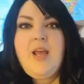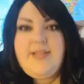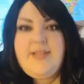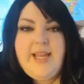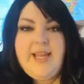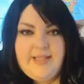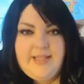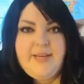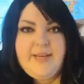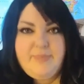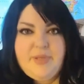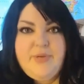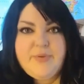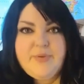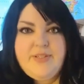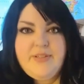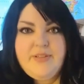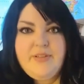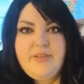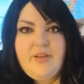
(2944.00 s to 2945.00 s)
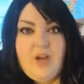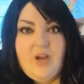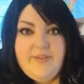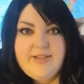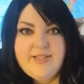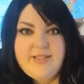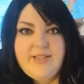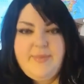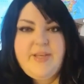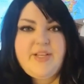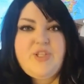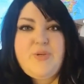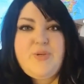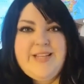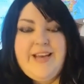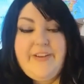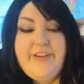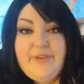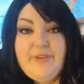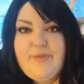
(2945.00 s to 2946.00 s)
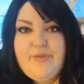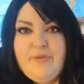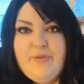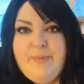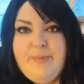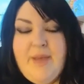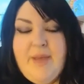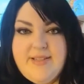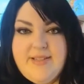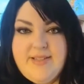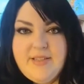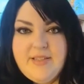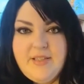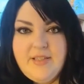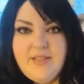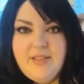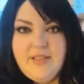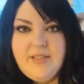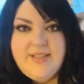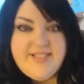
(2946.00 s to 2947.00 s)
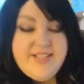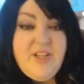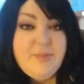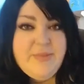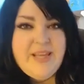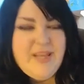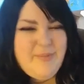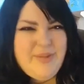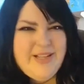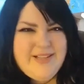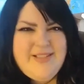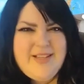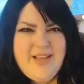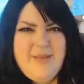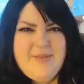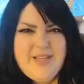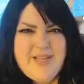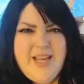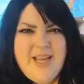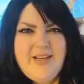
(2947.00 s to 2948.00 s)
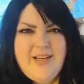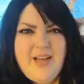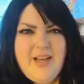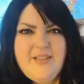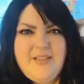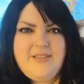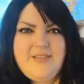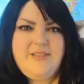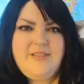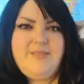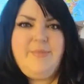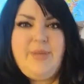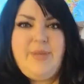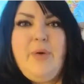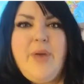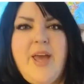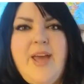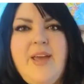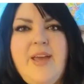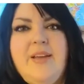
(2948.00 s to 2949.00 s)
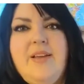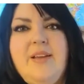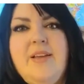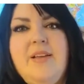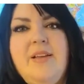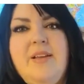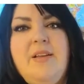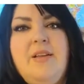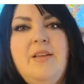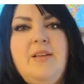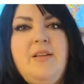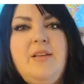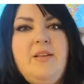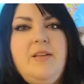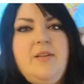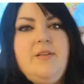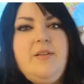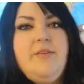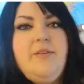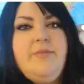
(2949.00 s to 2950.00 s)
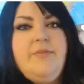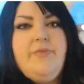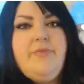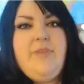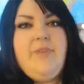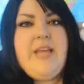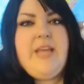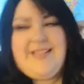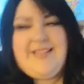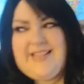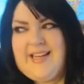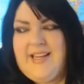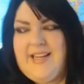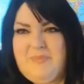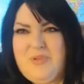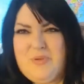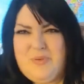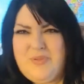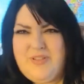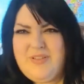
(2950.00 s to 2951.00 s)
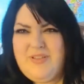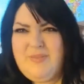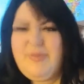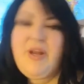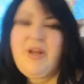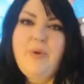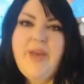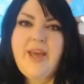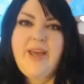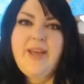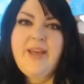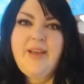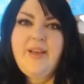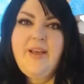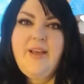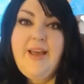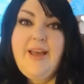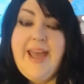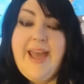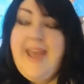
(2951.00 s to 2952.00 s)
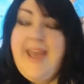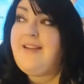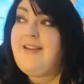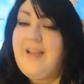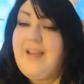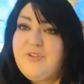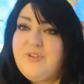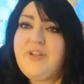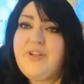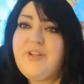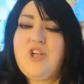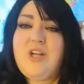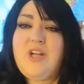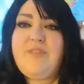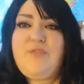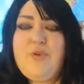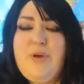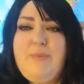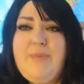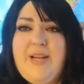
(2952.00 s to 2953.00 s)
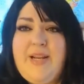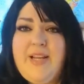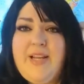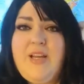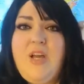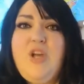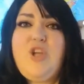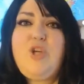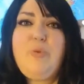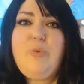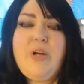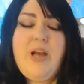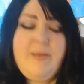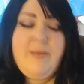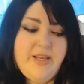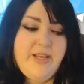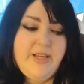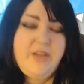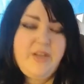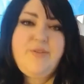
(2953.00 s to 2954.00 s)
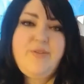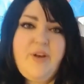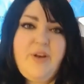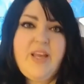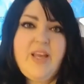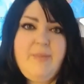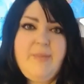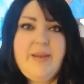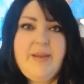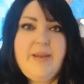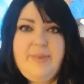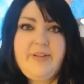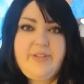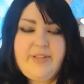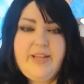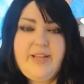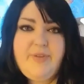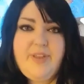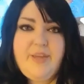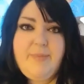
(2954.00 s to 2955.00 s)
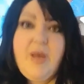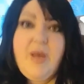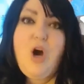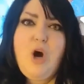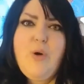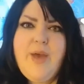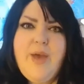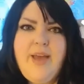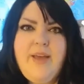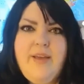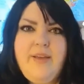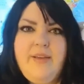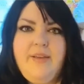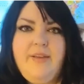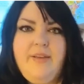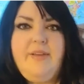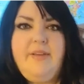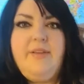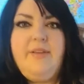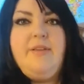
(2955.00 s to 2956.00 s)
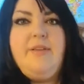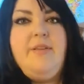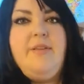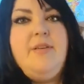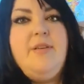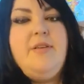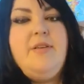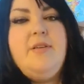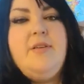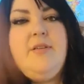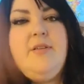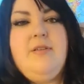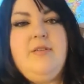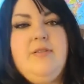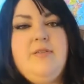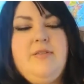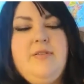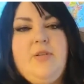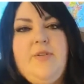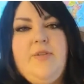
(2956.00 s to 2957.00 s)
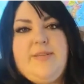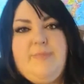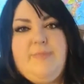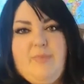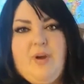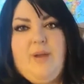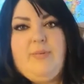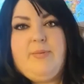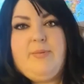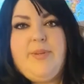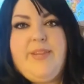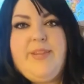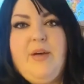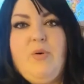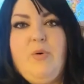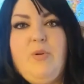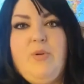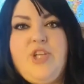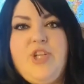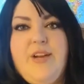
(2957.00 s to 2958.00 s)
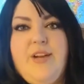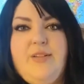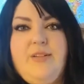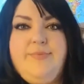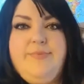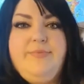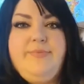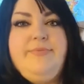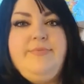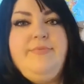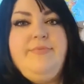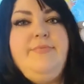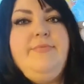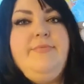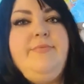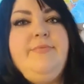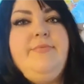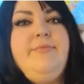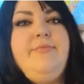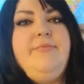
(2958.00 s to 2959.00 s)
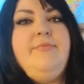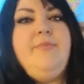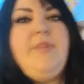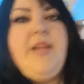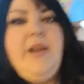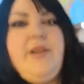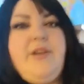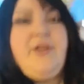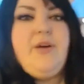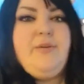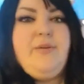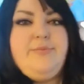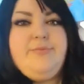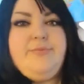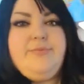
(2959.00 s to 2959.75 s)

taking that abuse, obviously, because you sat on it for 3 months, still making plans to come to Canada. But okay. And sent him nudes. But okay. And I have screenshots of you admitting you were coming here to fuck him and build a life with him. Okay. So that's my problem with that whole channel. Now you know.